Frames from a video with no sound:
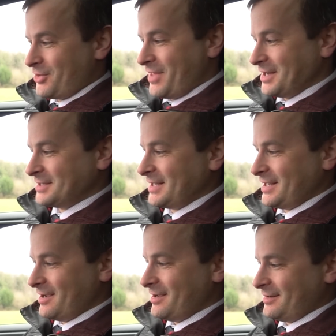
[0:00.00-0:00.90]
then you see
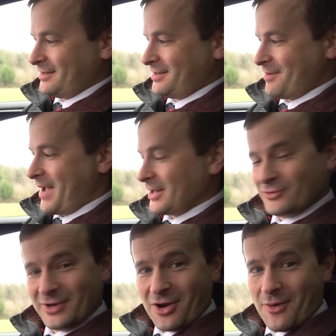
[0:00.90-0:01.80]
your
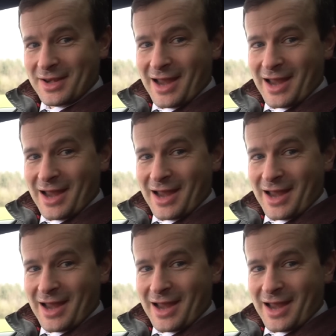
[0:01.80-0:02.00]
battery going